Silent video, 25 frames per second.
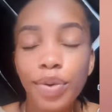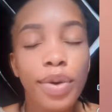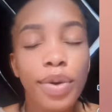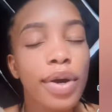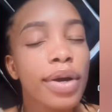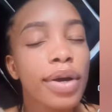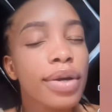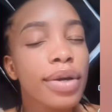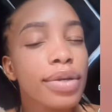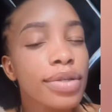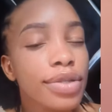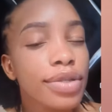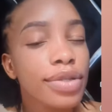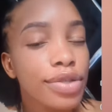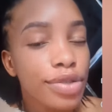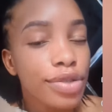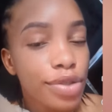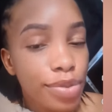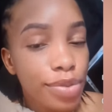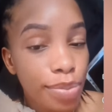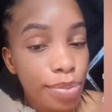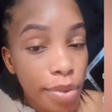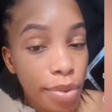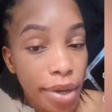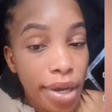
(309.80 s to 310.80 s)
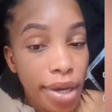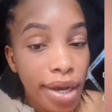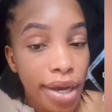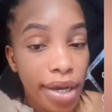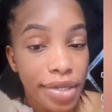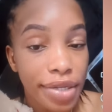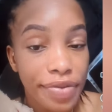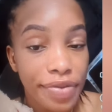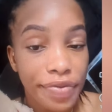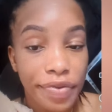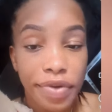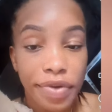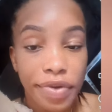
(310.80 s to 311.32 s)
use small cash
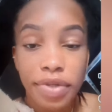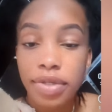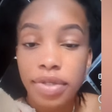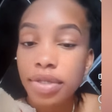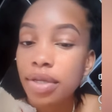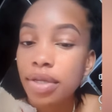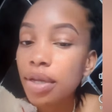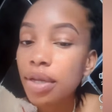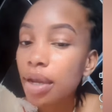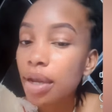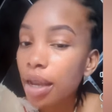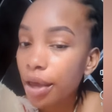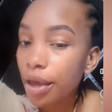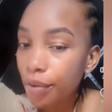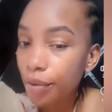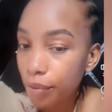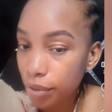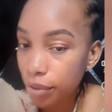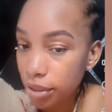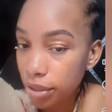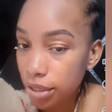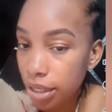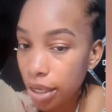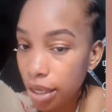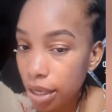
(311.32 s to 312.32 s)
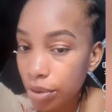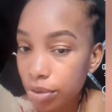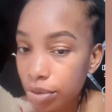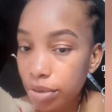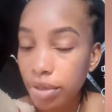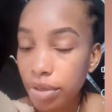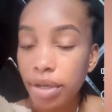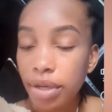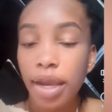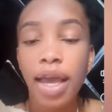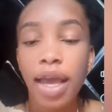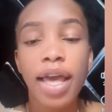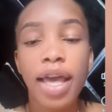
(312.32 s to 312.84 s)
first, like 1,000.
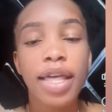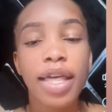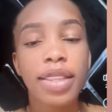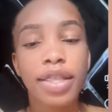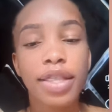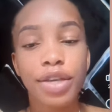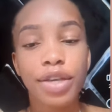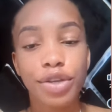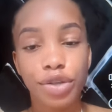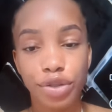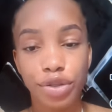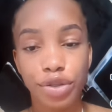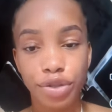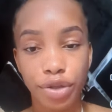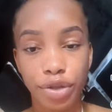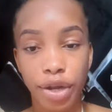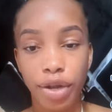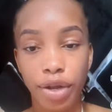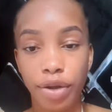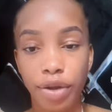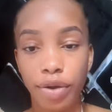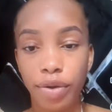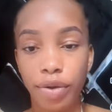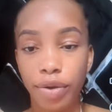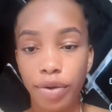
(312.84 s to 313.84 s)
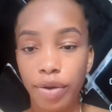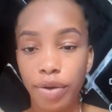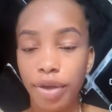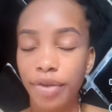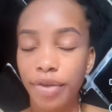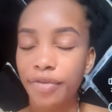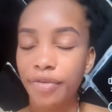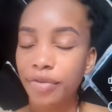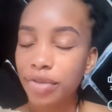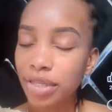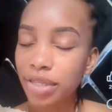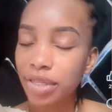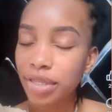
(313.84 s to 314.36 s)
Then you try your luck. If you see
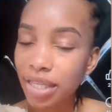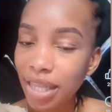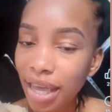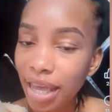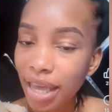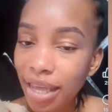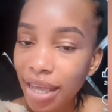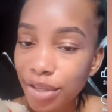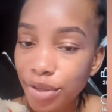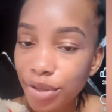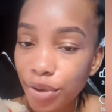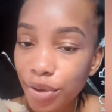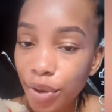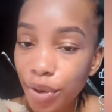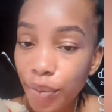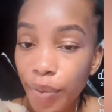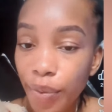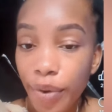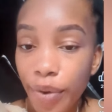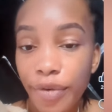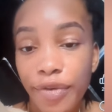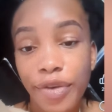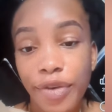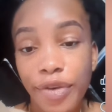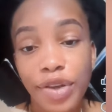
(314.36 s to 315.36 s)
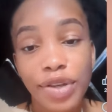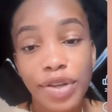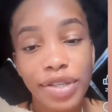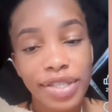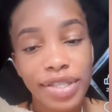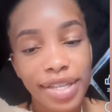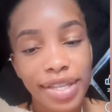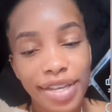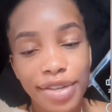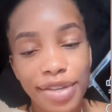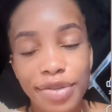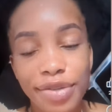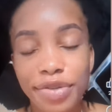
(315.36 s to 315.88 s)
that it's going well for you, then
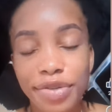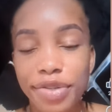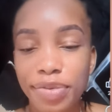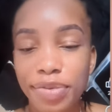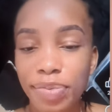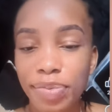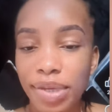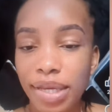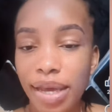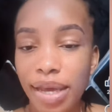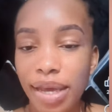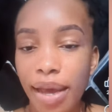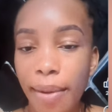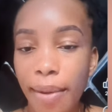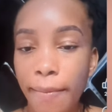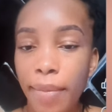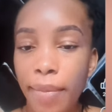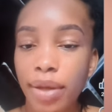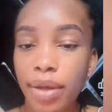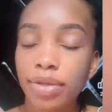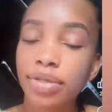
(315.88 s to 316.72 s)
use bigger amounts.